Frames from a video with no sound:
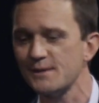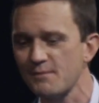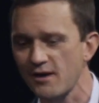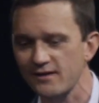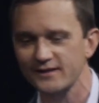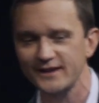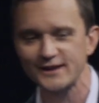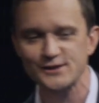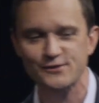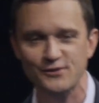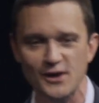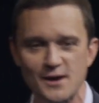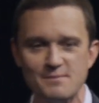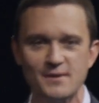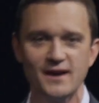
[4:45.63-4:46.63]
Martin is
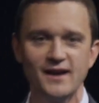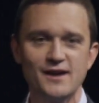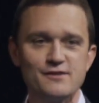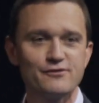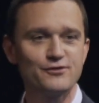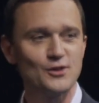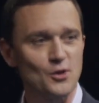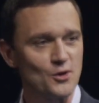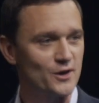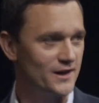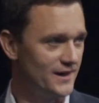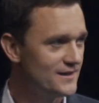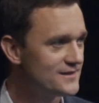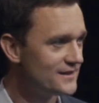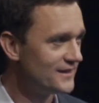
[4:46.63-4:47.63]
from
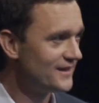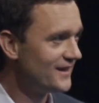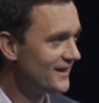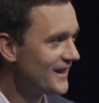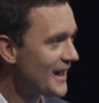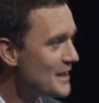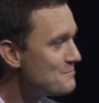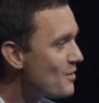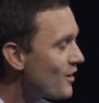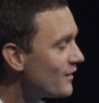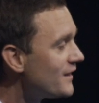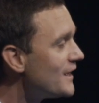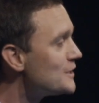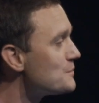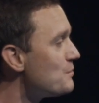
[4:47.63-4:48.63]
Florida, and Martin
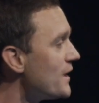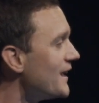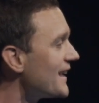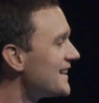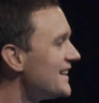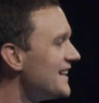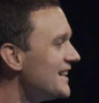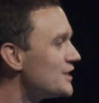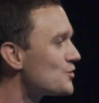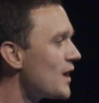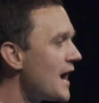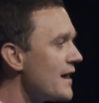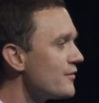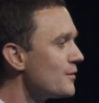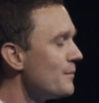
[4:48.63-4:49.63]
has been a key
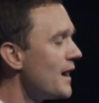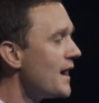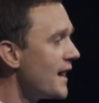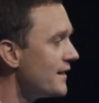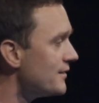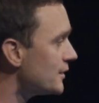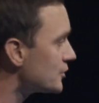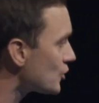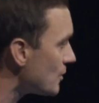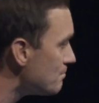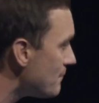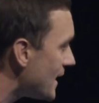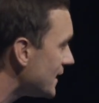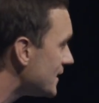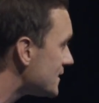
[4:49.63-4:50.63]
driver behind the
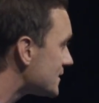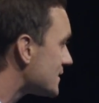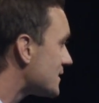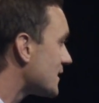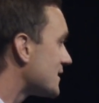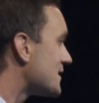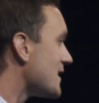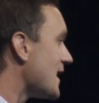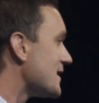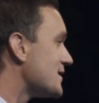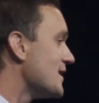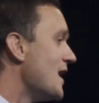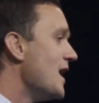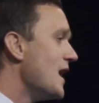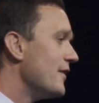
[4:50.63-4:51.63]
tremendous success
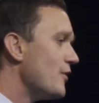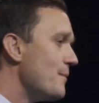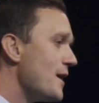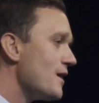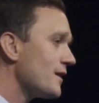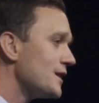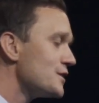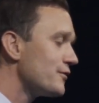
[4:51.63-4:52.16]
of Americans